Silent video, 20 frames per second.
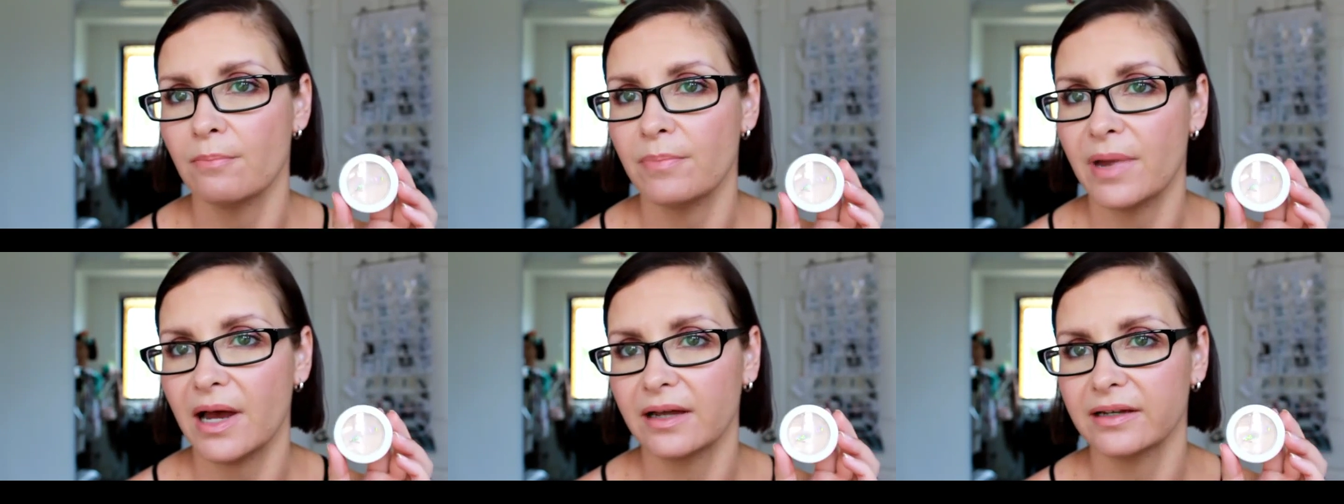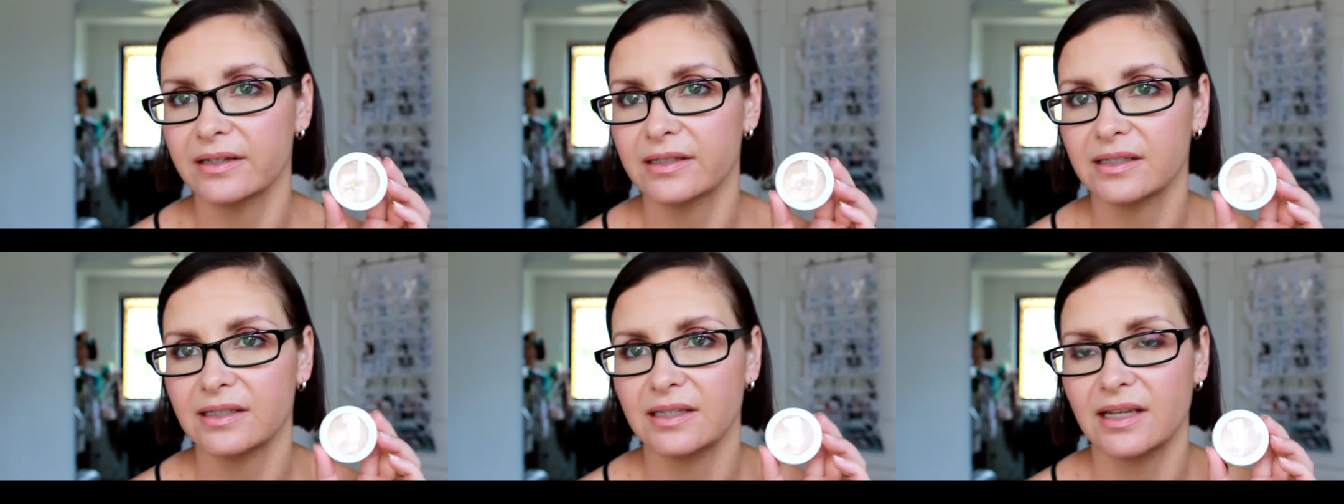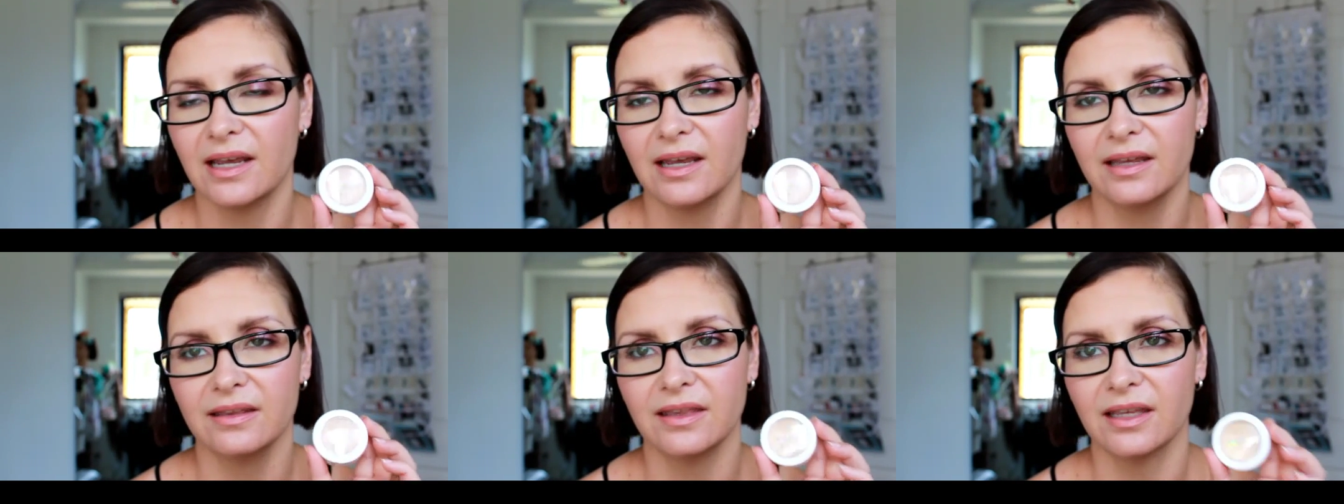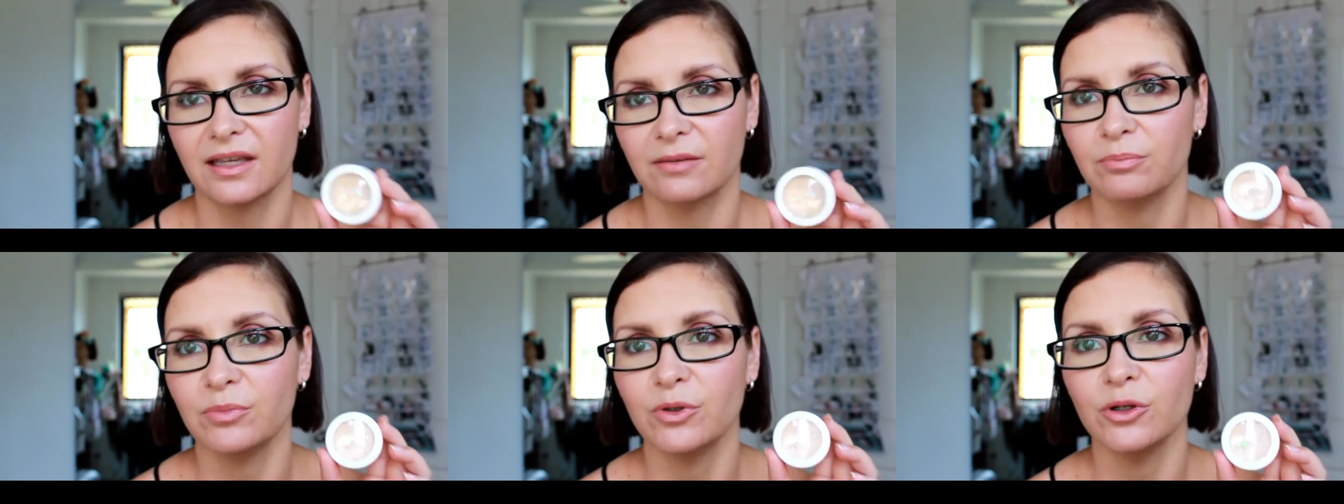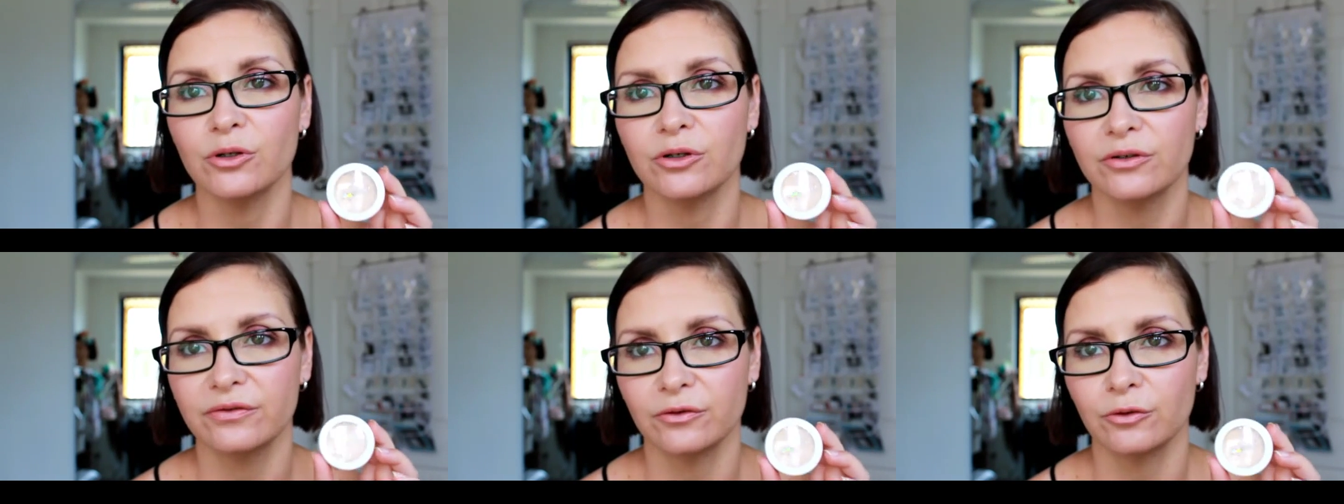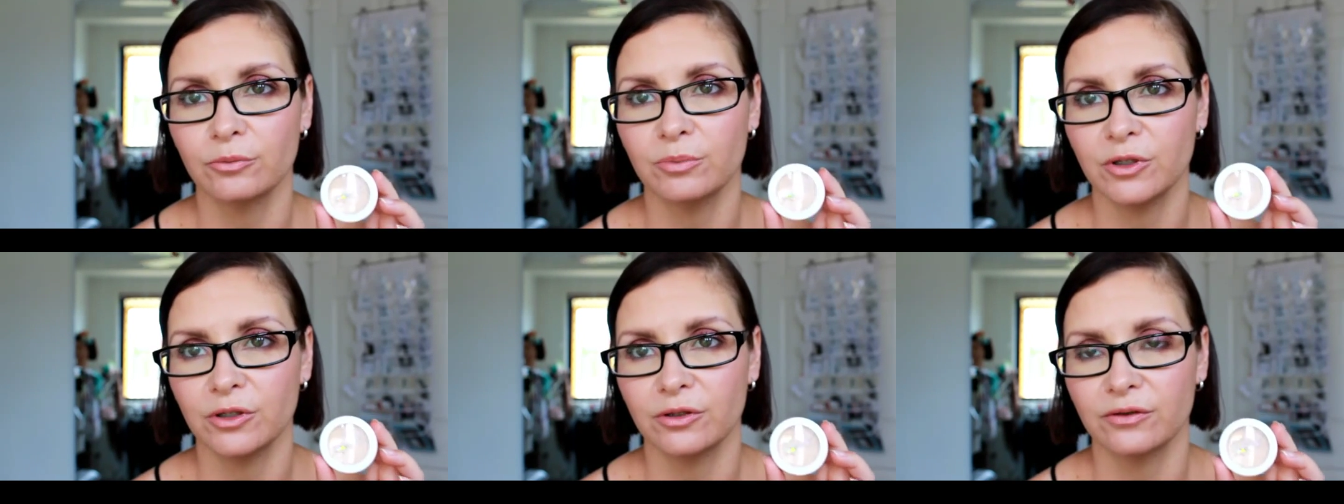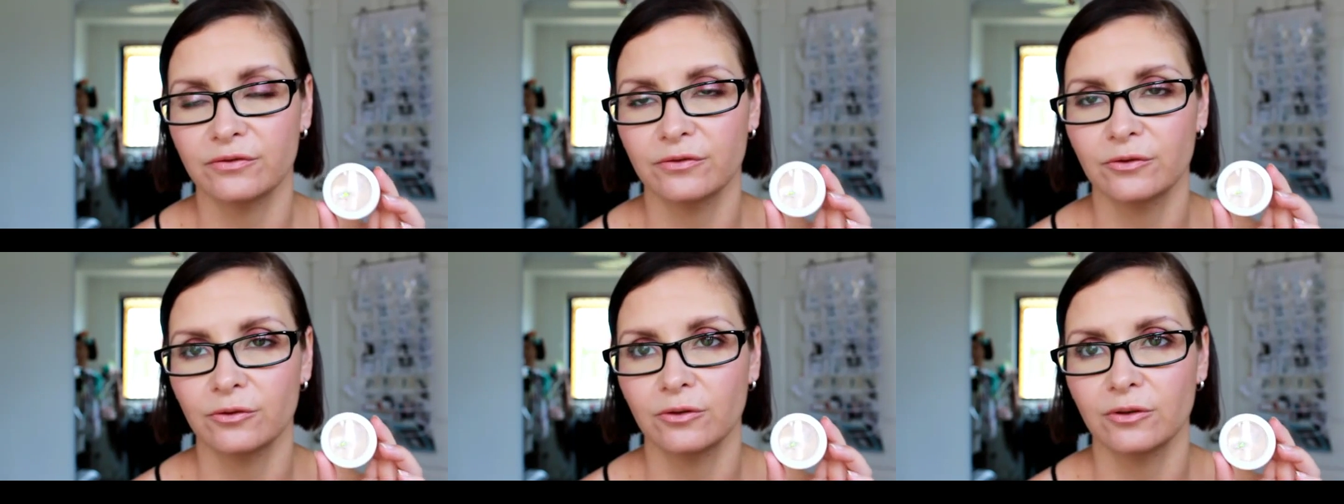but yeah, they're beautiful,
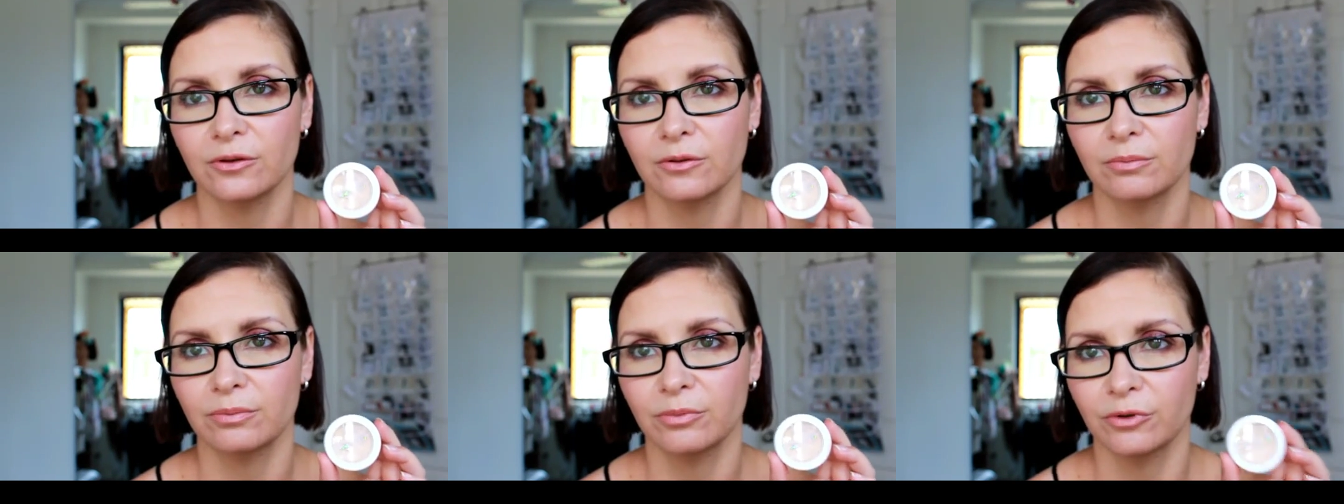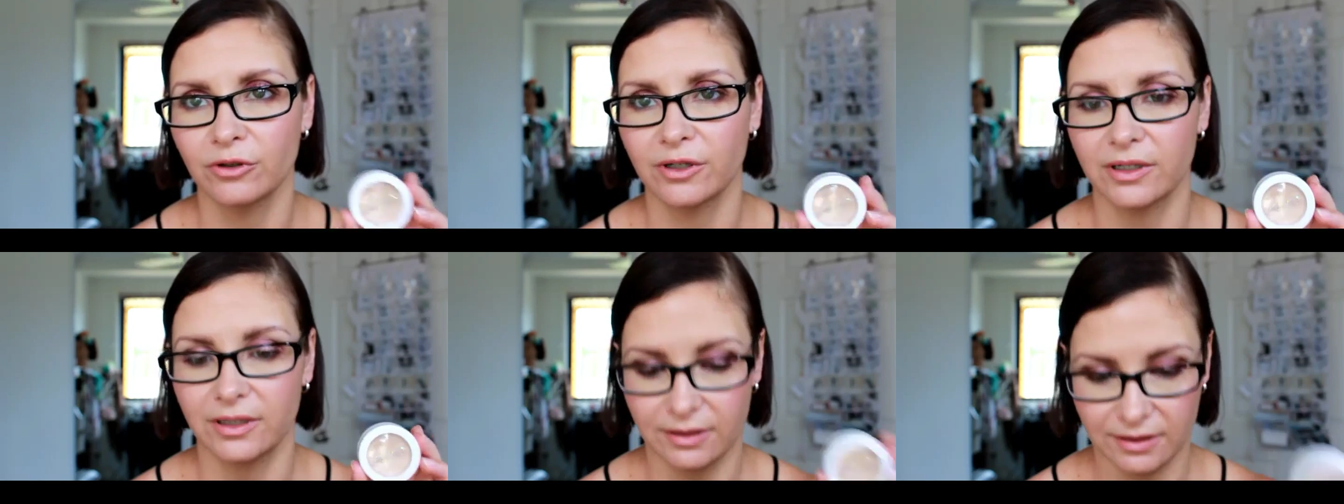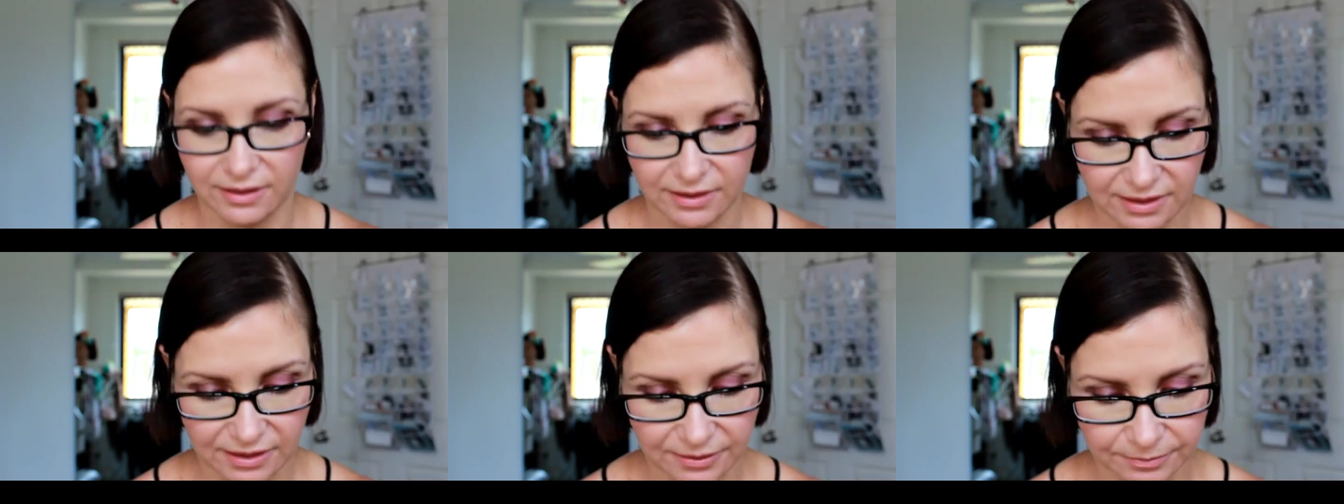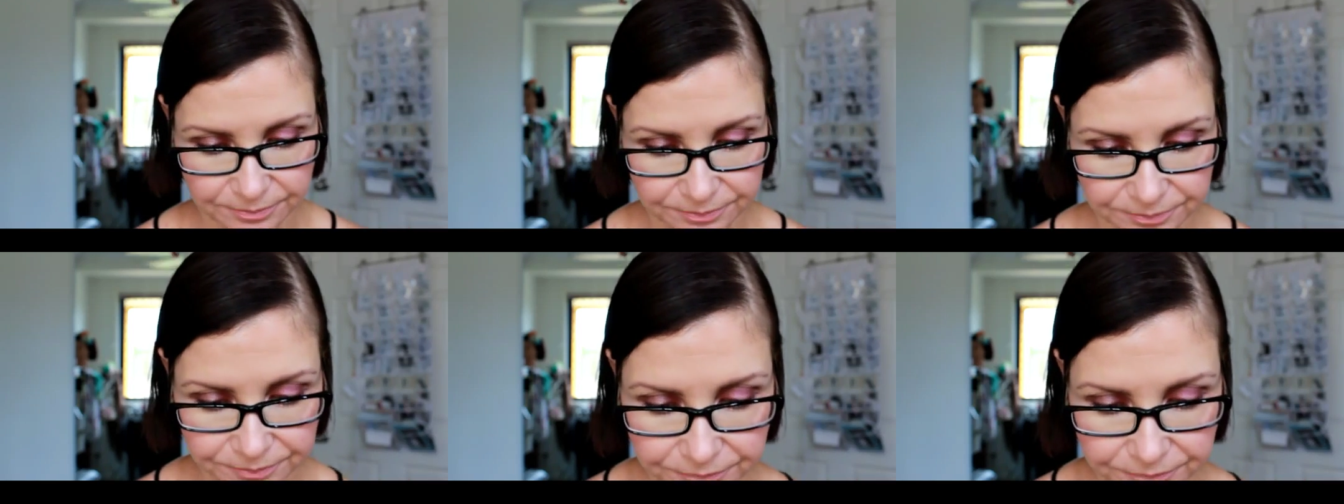beautiful products.